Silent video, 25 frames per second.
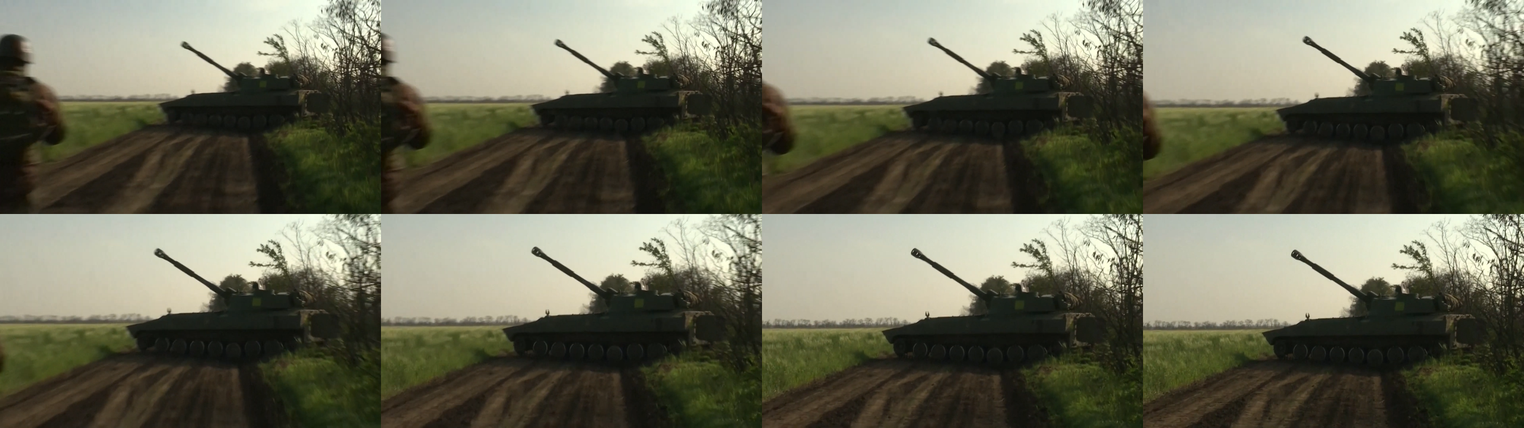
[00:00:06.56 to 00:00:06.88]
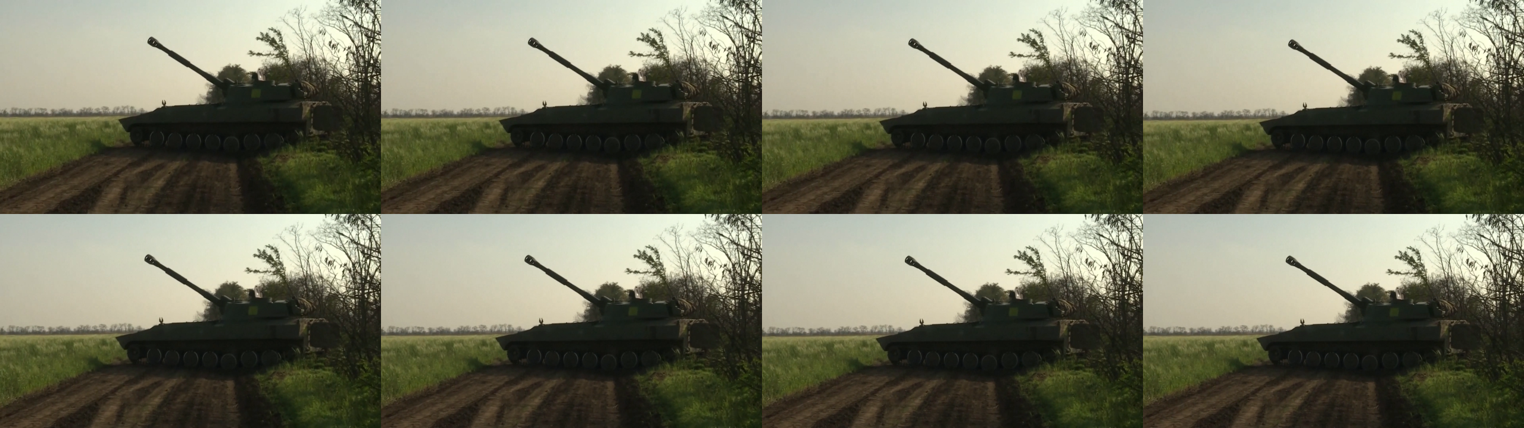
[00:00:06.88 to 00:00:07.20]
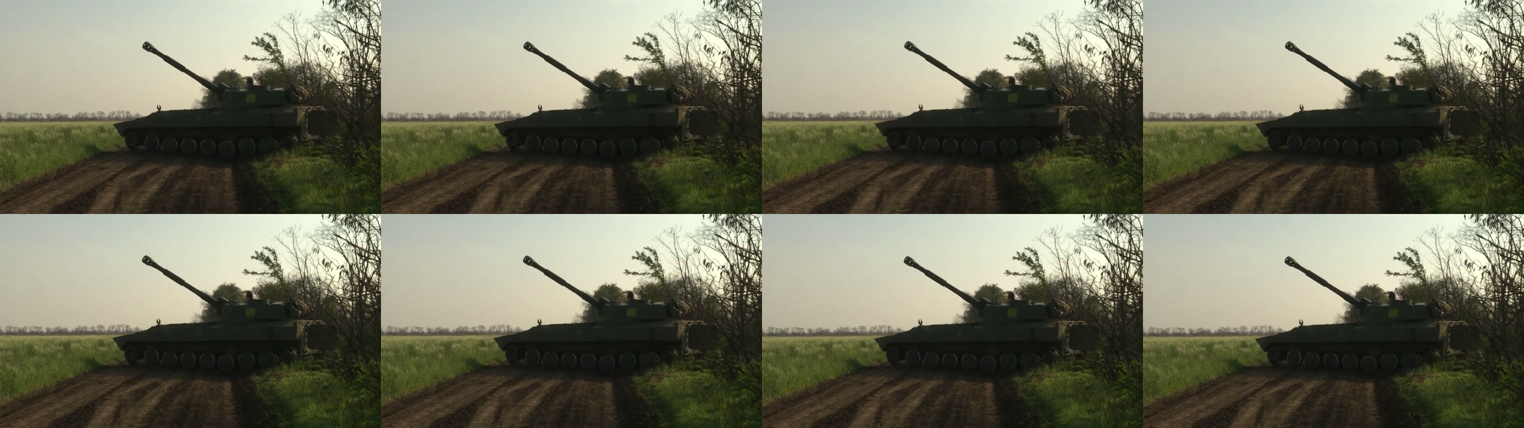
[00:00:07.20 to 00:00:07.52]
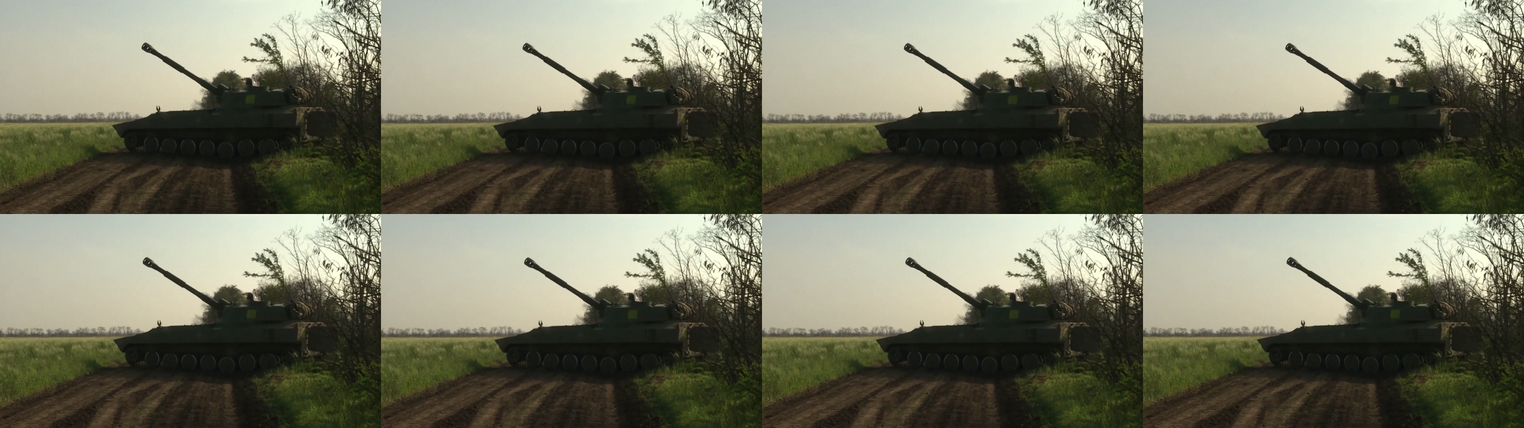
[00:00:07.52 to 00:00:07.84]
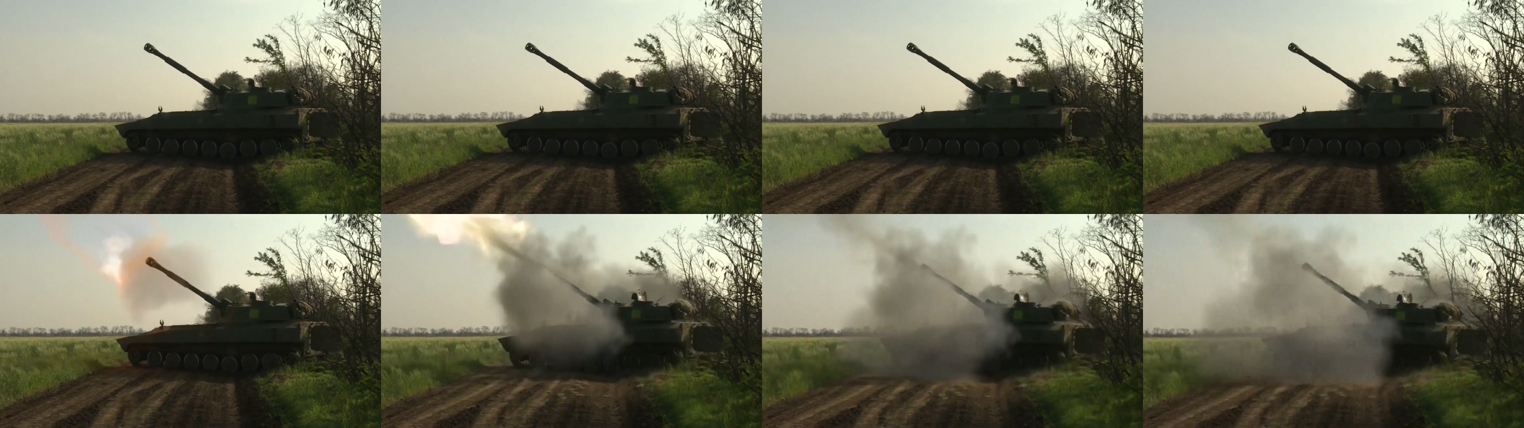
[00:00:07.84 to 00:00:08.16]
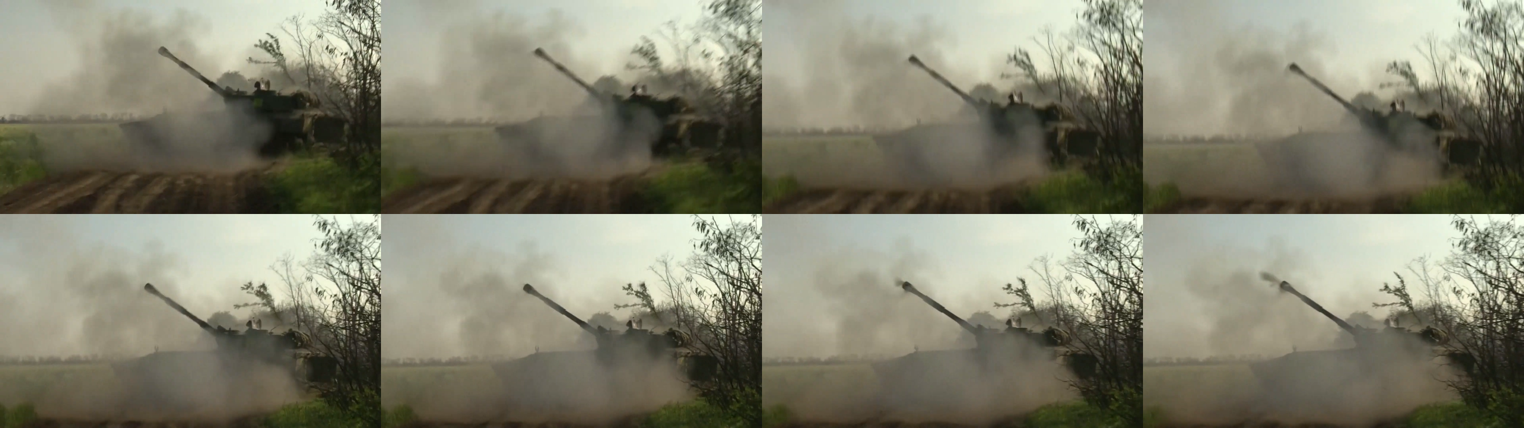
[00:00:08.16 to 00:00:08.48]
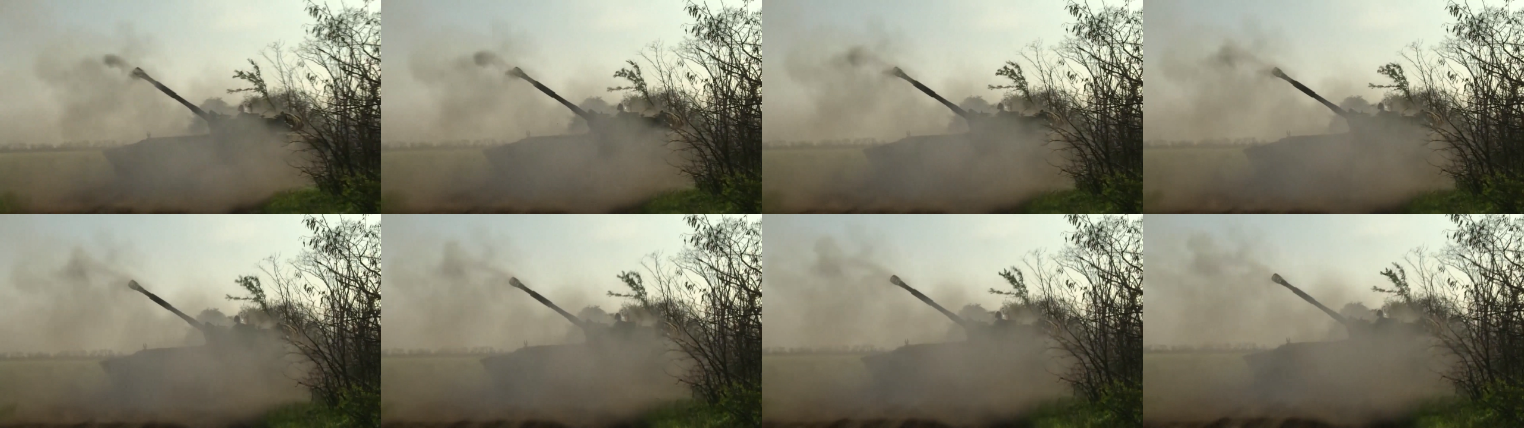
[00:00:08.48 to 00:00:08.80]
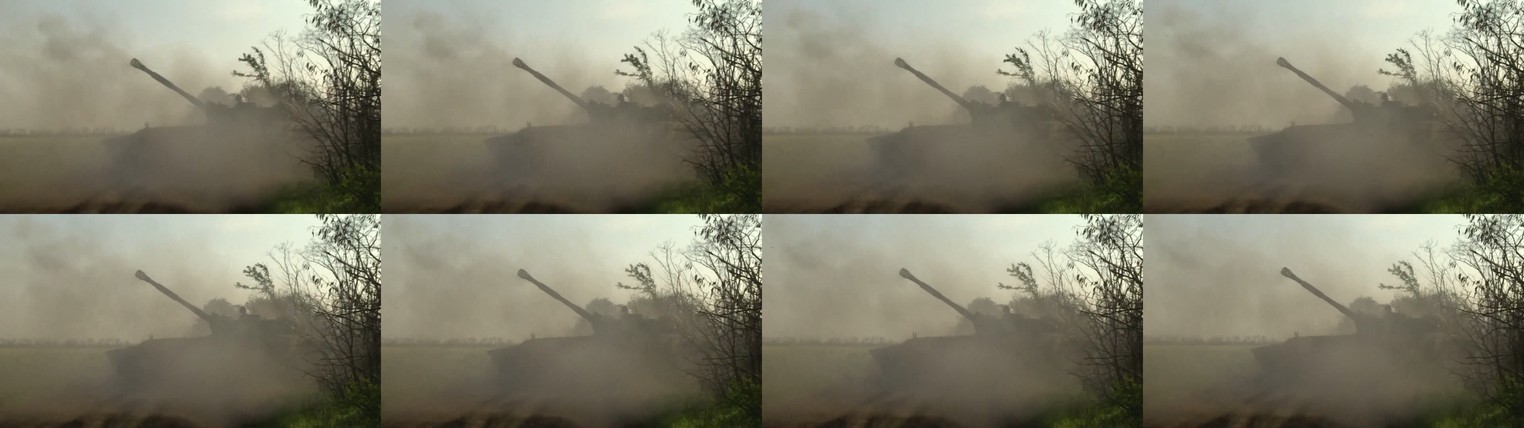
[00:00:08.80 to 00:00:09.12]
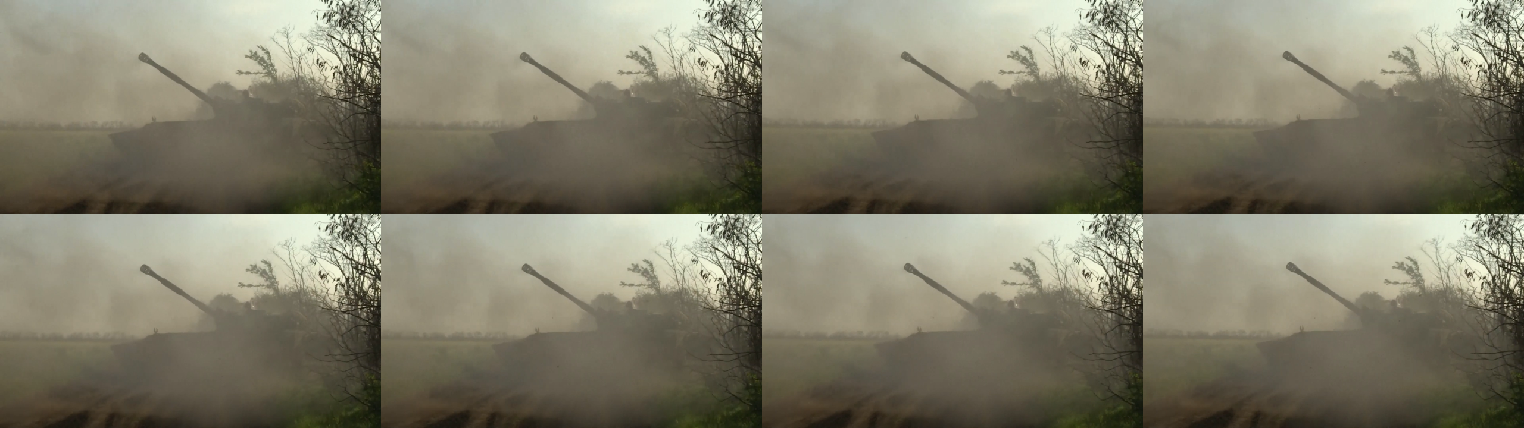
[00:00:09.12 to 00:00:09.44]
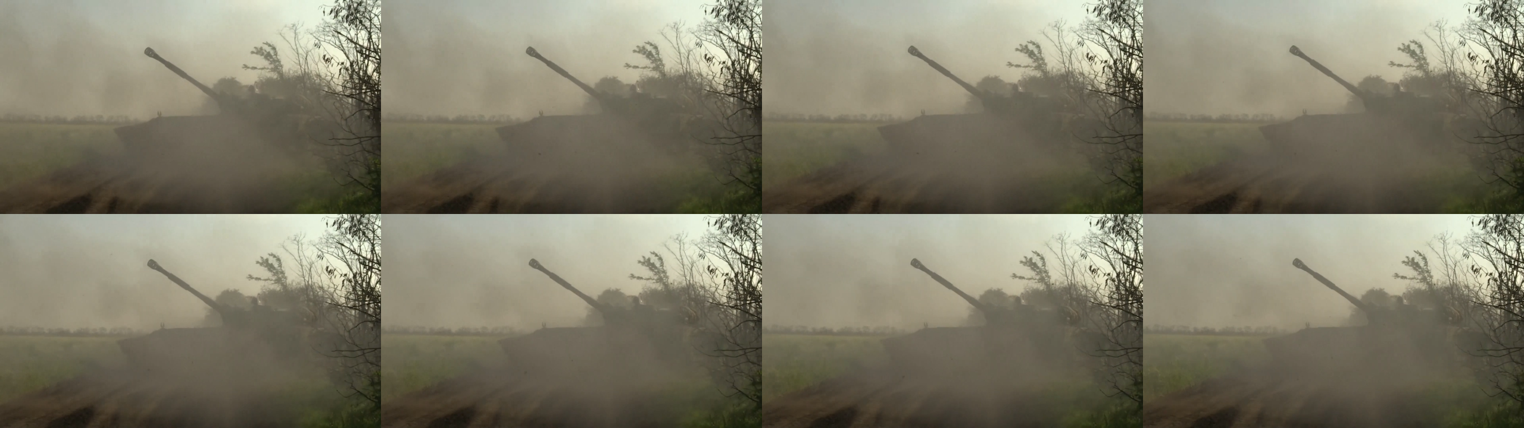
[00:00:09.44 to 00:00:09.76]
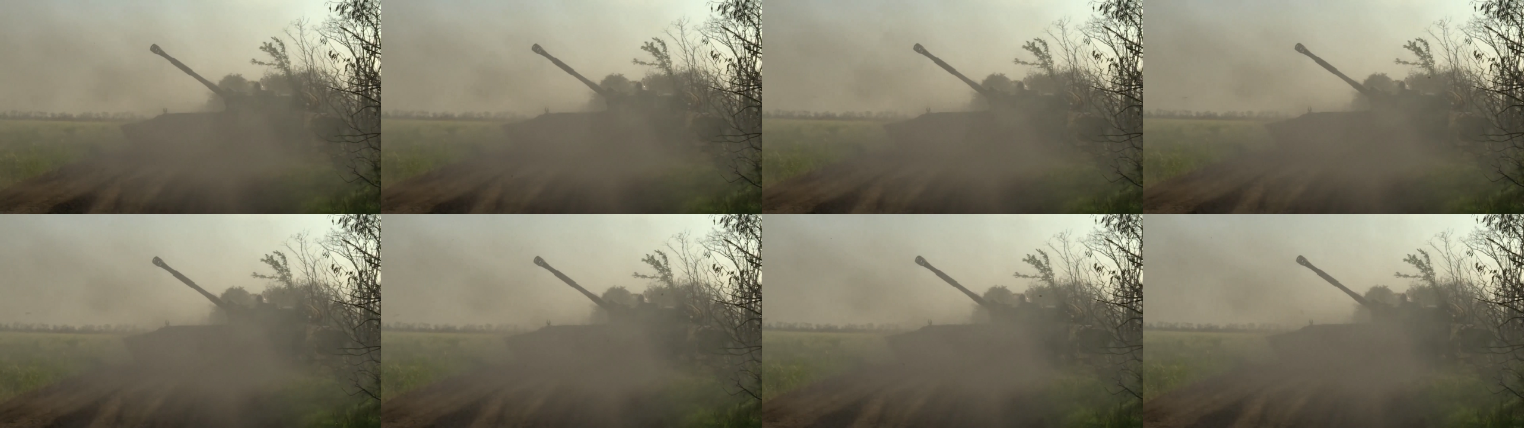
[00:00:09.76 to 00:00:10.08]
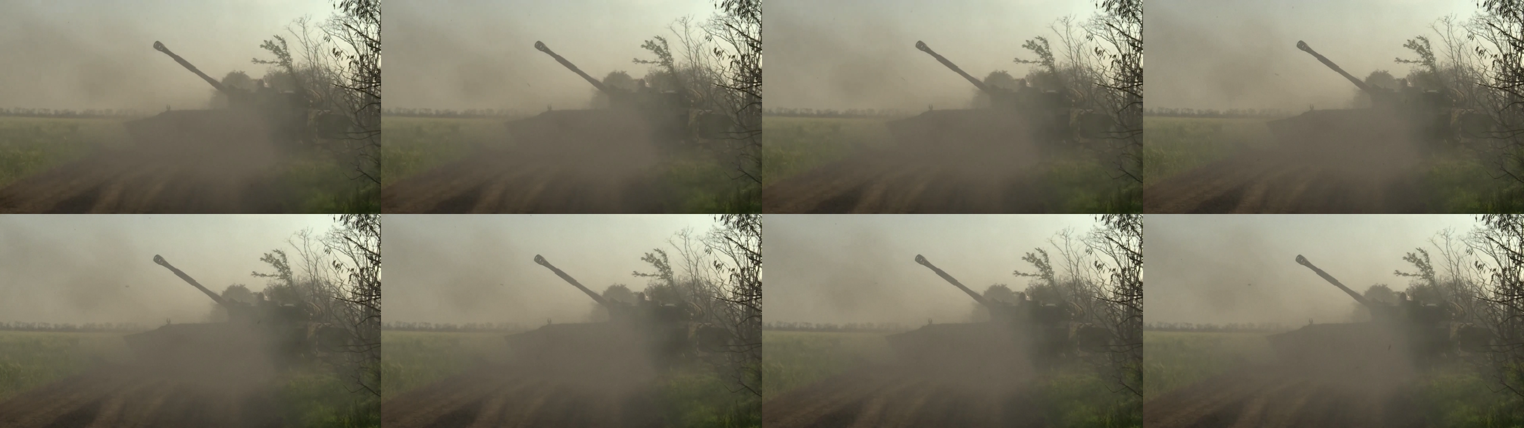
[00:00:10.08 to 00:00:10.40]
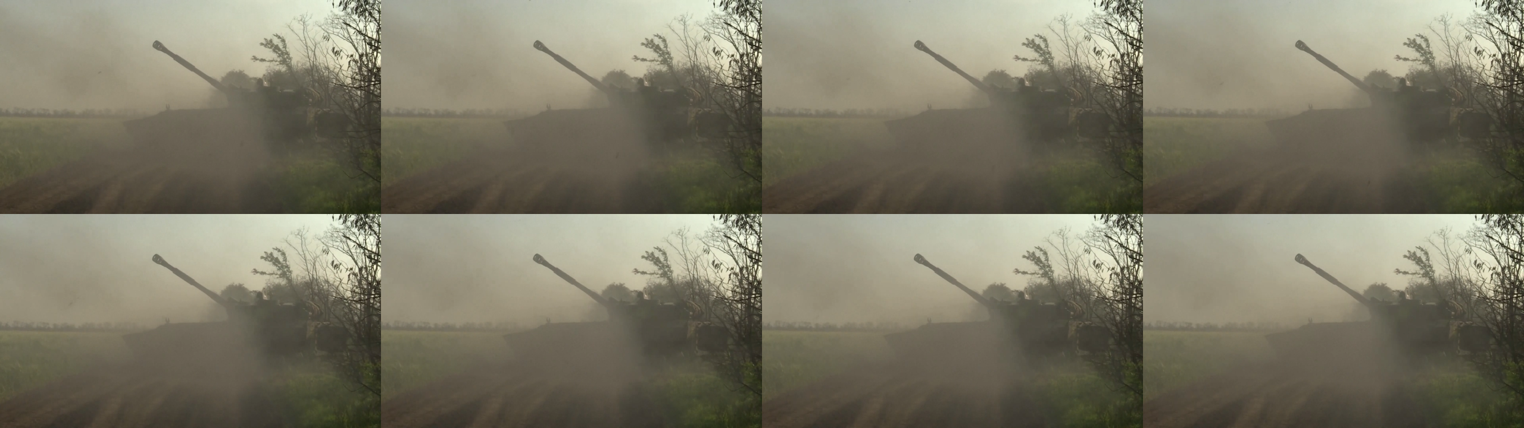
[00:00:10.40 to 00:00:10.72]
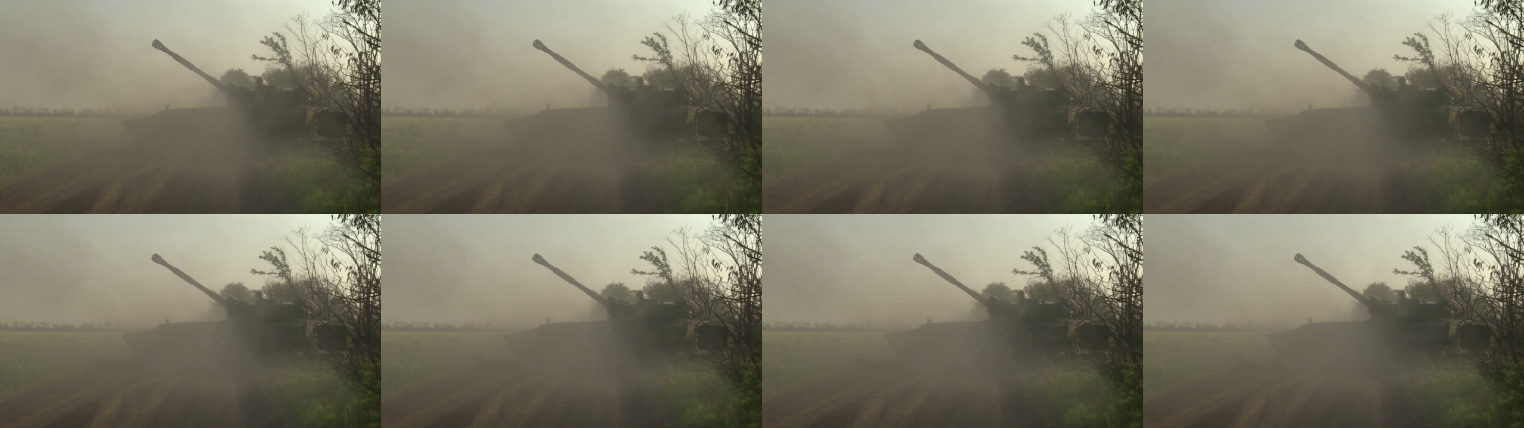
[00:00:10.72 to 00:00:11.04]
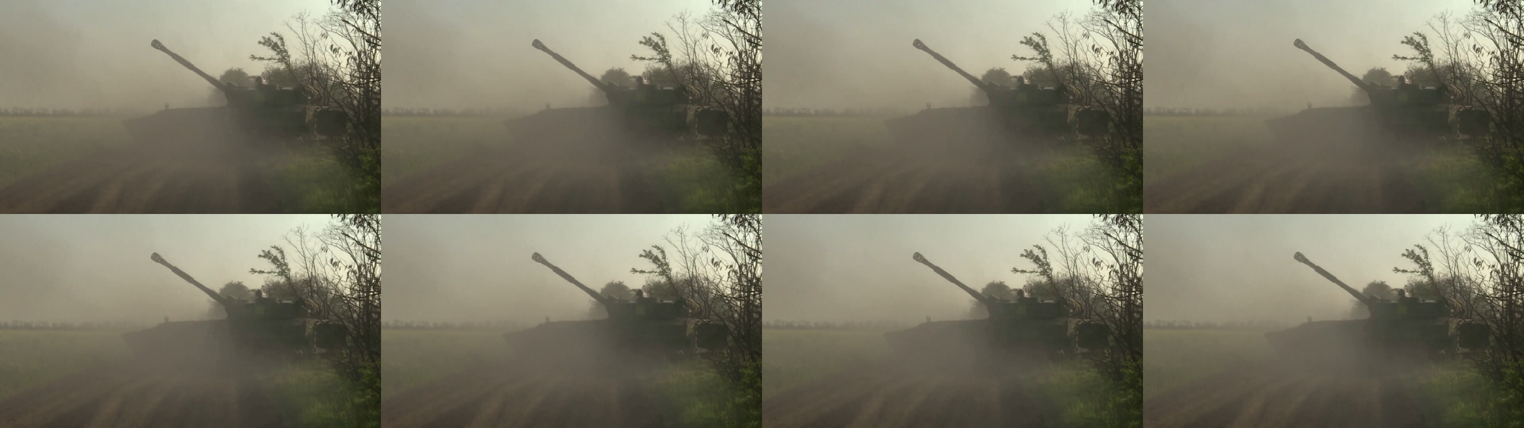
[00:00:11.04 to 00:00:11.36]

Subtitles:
Nobody's mouth can be seen.